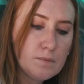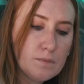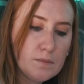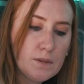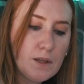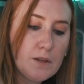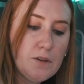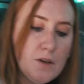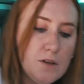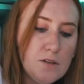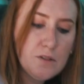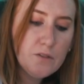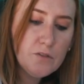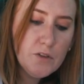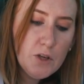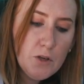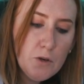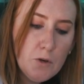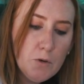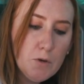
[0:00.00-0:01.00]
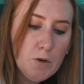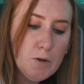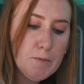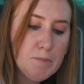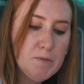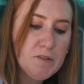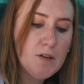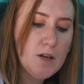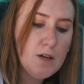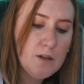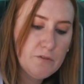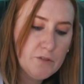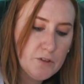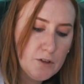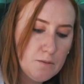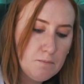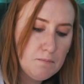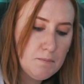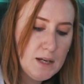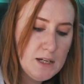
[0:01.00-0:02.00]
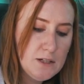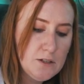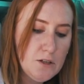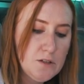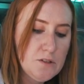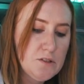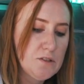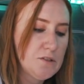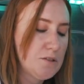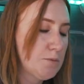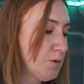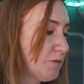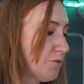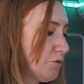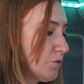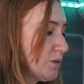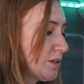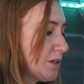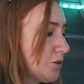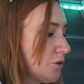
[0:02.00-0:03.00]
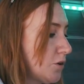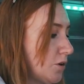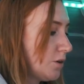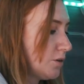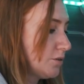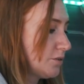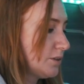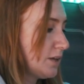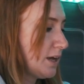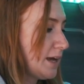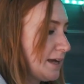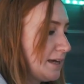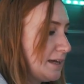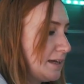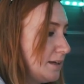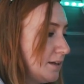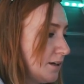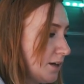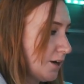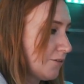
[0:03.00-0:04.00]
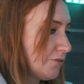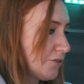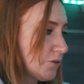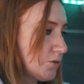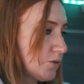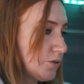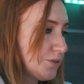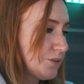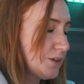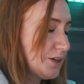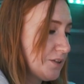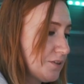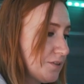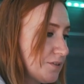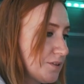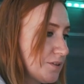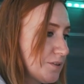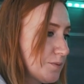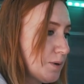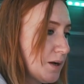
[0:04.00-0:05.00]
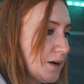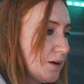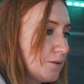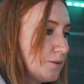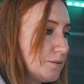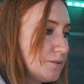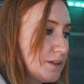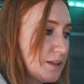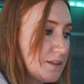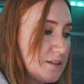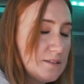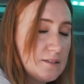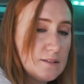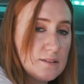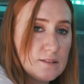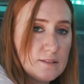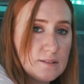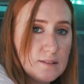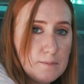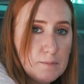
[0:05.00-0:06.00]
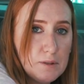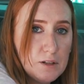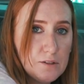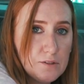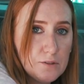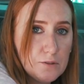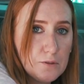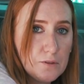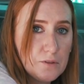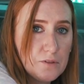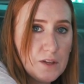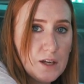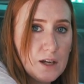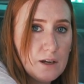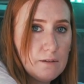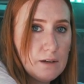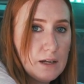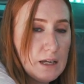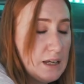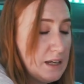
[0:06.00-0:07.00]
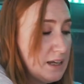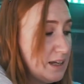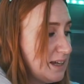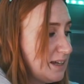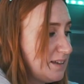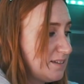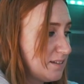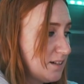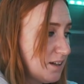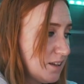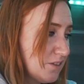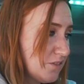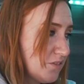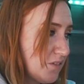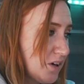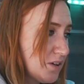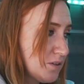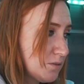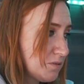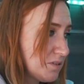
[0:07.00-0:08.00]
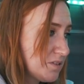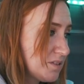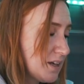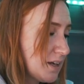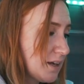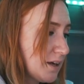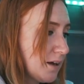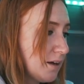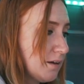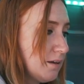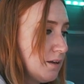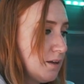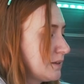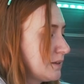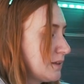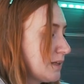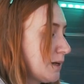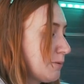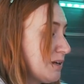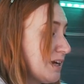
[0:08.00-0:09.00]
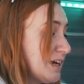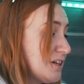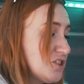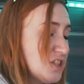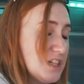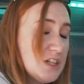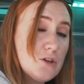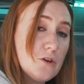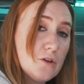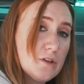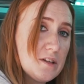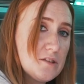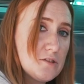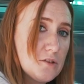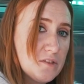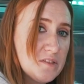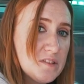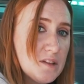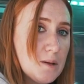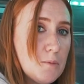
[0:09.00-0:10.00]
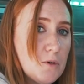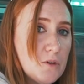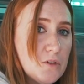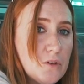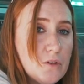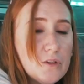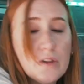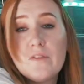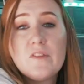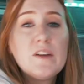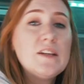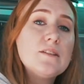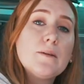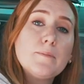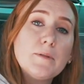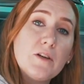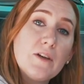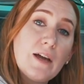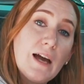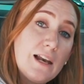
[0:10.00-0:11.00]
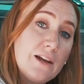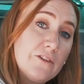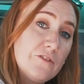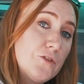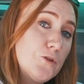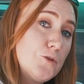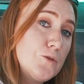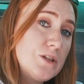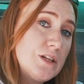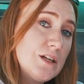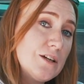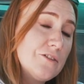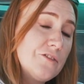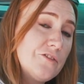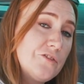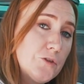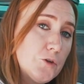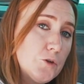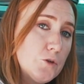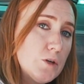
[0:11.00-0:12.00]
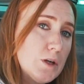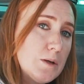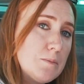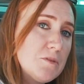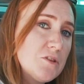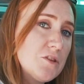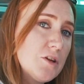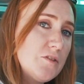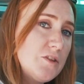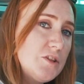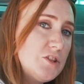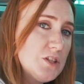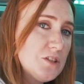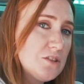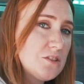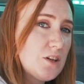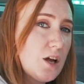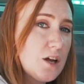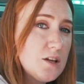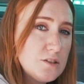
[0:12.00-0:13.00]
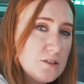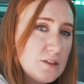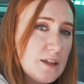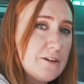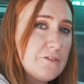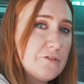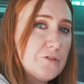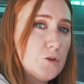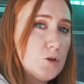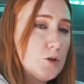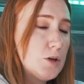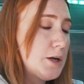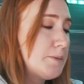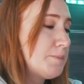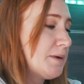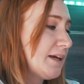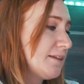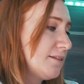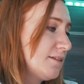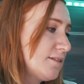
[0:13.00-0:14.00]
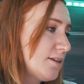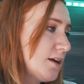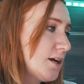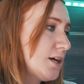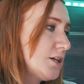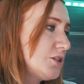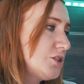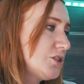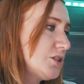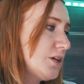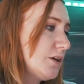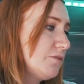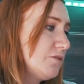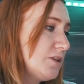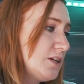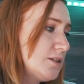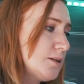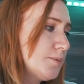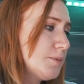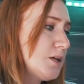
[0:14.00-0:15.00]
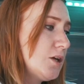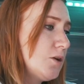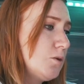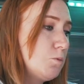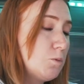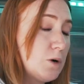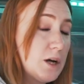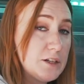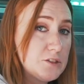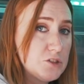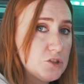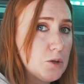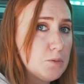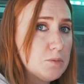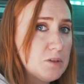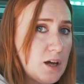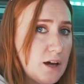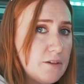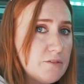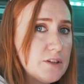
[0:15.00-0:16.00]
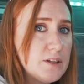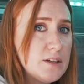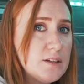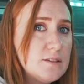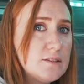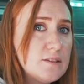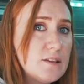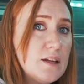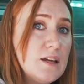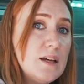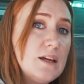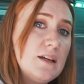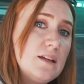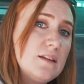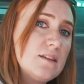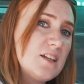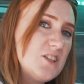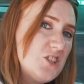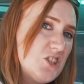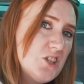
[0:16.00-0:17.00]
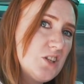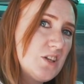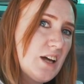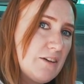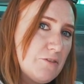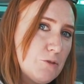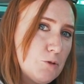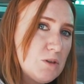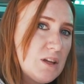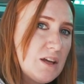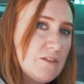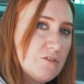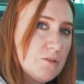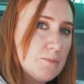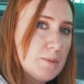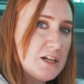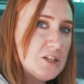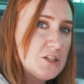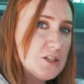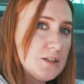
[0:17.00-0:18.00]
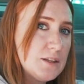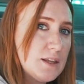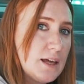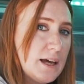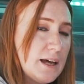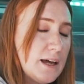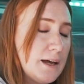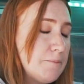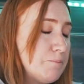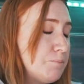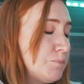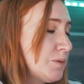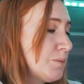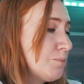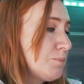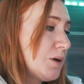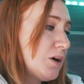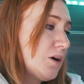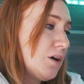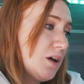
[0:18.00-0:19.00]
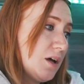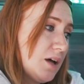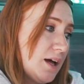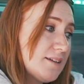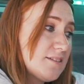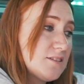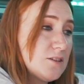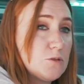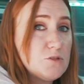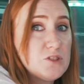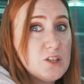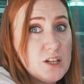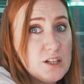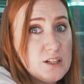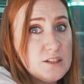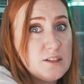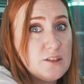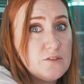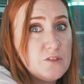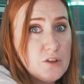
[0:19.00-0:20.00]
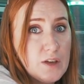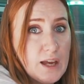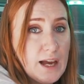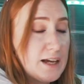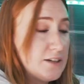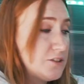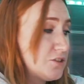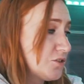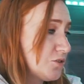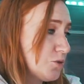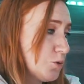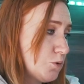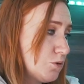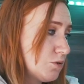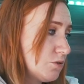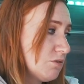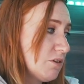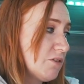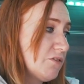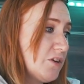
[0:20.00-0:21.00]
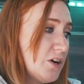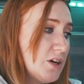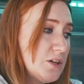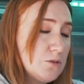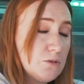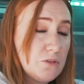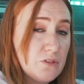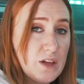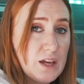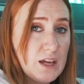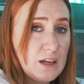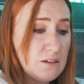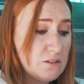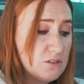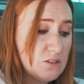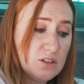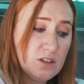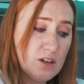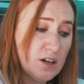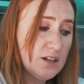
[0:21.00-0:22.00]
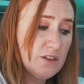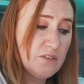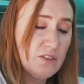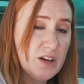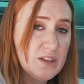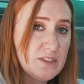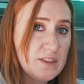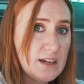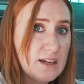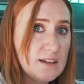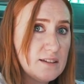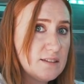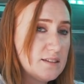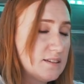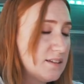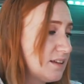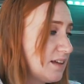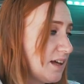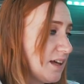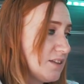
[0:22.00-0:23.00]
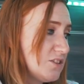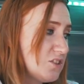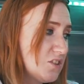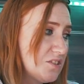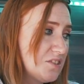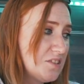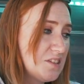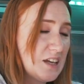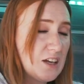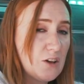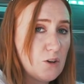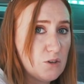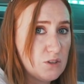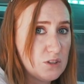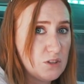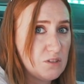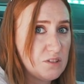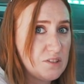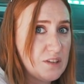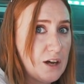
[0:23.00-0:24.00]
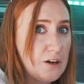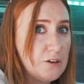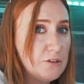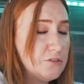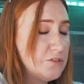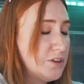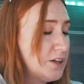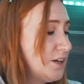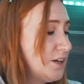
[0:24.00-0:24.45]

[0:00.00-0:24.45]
Now those of you who are observant may notice that we've already got a cover on this as well. Now this is a similar sort of theory. It's another vinyl sticker. Now we actually got this off someone on the VW California forum, so if you just go to that forum and search VW worktop covers, they should have all the information there. But as an alternative, you can just order a vinyl thing, kind of like this, and just stick it on yourself.